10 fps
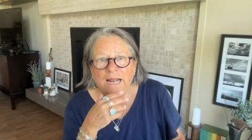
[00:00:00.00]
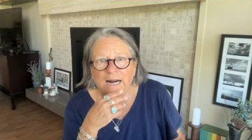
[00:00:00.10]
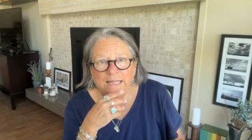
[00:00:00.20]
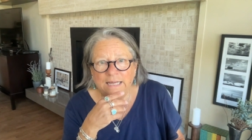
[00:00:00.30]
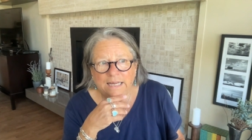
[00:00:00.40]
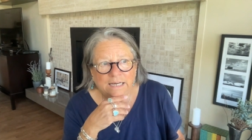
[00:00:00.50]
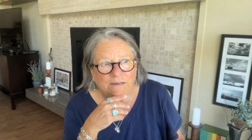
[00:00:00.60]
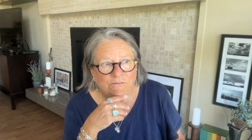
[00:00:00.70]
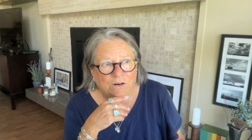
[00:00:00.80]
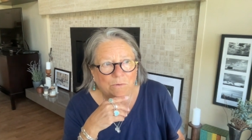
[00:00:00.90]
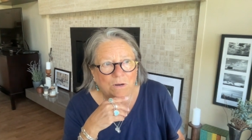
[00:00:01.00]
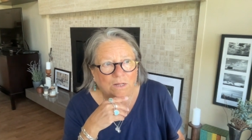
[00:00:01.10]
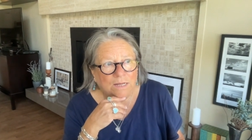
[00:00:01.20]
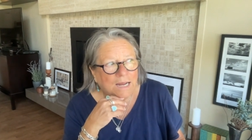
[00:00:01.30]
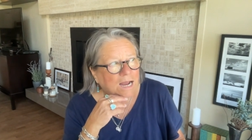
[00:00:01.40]
and I think he did very
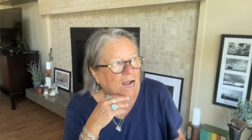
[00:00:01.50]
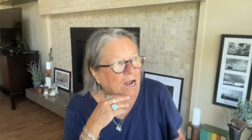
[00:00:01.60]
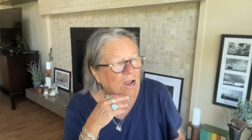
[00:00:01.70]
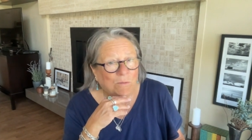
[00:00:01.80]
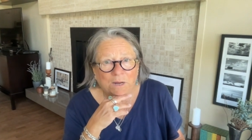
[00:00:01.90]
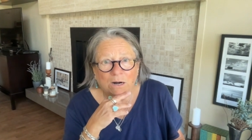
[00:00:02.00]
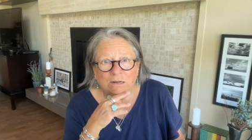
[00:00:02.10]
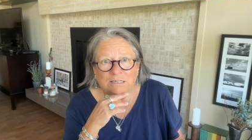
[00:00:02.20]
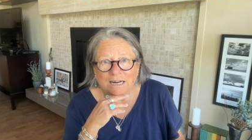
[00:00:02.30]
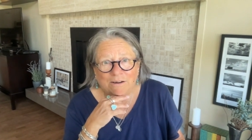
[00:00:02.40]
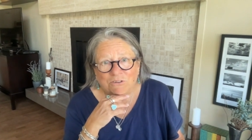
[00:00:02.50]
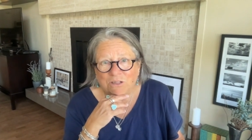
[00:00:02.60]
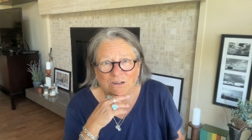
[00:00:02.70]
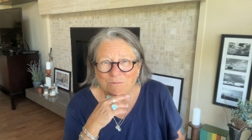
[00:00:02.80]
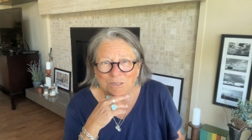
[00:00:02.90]
well. I, I'll be honest, I never
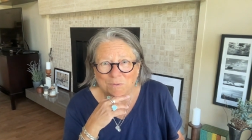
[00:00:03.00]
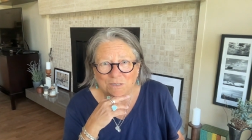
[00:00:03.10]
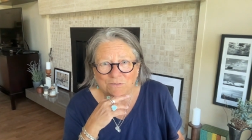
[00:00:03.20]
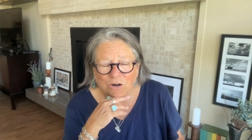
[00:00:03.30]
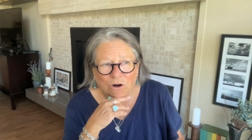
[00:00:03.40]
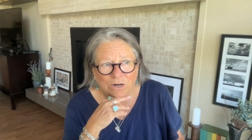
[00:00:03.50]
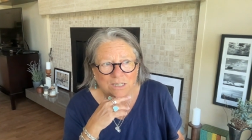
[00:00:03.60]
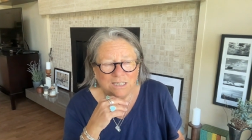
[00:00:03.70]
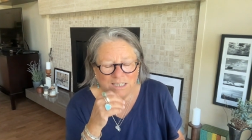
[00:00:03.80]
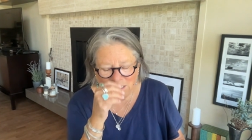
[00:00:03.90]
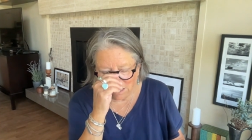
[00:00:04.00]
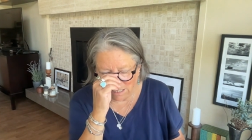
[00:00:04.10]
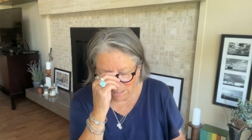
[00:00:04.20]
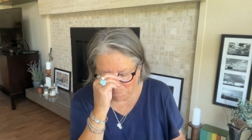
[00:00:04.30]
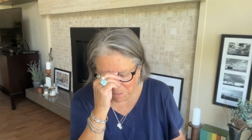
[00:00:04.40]
thought he was much of an artist. His
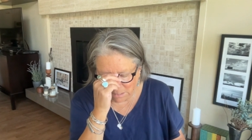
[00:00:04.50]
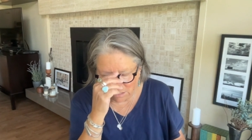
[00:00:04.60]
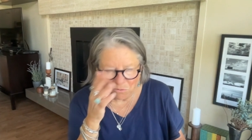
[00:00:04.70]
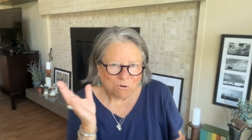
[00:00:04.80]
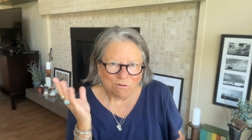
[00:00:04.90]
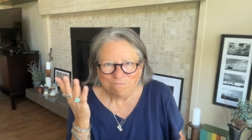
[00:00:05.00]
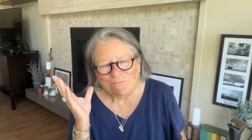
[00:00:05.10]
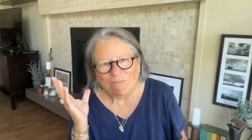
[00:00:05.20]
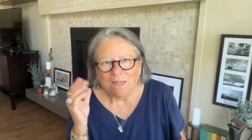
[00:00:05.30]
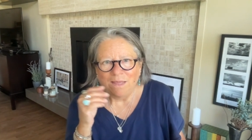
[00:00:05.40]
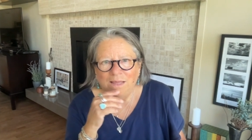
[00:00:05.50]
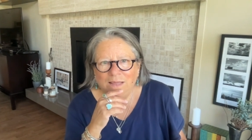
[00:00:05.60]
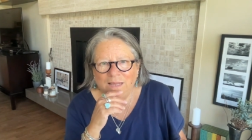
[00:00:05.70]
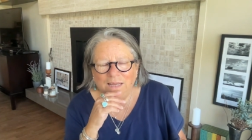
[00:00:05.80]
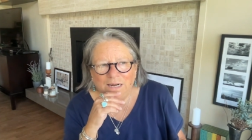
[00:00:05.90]
his pieces were,
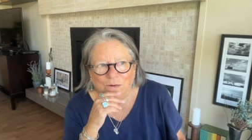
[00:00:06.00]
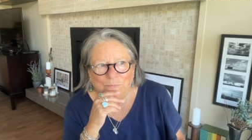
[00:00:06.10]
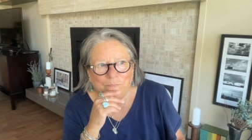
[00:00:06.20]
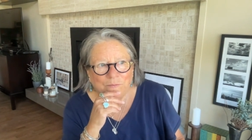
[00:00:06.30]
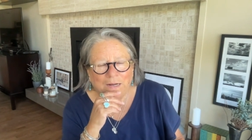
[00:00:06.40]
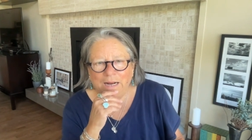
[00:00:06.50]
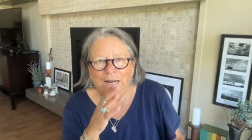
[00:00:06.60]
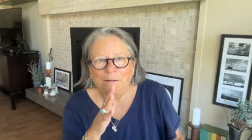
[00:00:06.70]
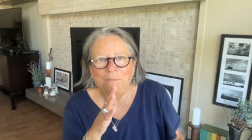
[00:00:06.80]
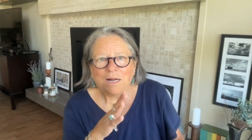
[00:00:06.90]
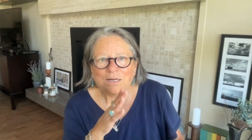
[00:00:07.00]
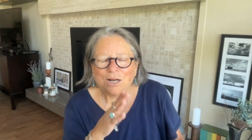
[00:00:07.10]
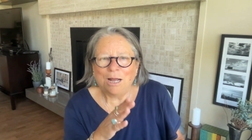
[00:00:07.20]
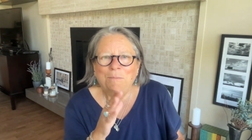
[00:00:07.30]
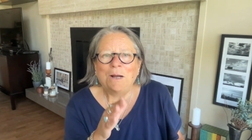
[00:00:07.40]
you know, I and I'm not
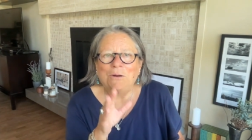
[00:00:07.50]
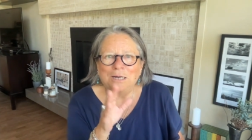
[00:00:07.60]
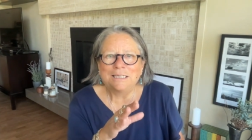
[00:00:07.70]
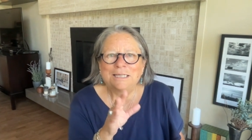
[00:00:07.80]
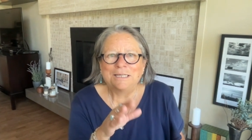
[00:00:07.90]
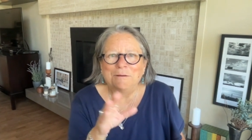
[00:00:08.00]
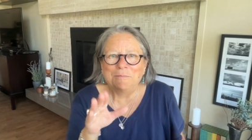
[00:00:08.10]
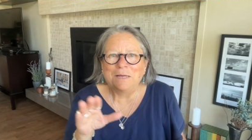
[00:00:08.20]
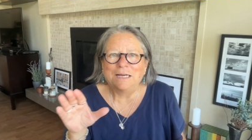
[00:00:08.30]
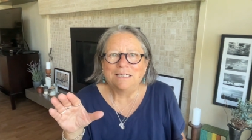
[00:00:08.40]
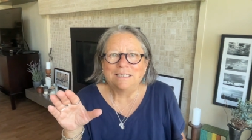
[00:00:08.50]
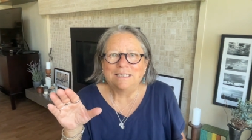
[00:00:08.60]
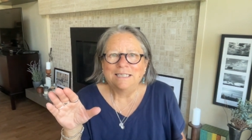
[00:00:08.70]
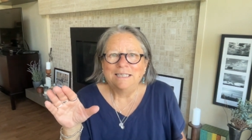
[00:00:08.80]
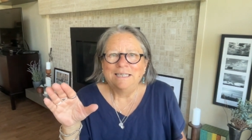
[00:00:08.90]
I'm not criticizing it because